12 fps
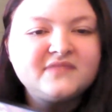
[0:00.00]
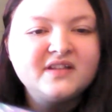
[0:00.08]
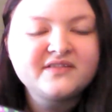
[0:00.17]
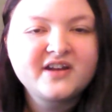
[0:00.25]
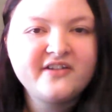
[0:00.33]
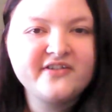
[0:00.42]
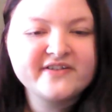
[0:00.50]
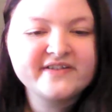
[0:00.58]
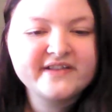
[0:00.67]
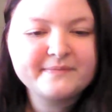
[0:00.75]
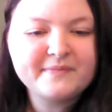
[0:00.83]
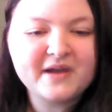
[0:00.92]
of the colors
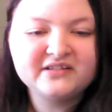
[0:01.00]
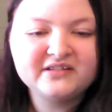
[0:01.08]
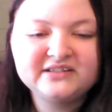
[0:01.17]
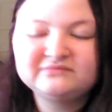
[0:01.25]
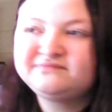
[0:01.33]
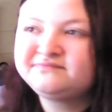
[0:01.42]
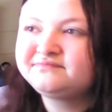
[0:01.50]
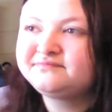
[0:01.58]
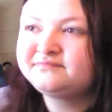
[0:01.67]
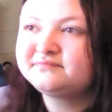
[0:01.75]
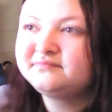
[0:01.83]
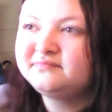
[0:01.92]
in this palette.
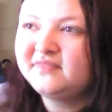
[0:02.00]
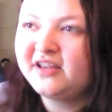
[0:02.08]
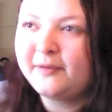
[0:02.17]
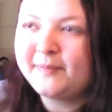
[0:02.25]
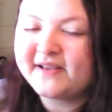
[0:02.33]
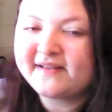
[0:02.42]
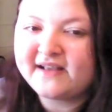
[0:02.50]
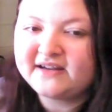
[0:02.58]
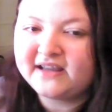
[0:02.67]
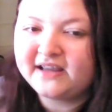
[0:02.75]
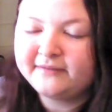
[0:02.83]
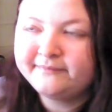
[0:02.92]
That'll be a sad
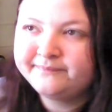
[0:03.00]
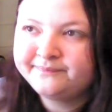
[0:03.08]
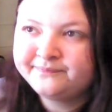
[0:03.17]
day.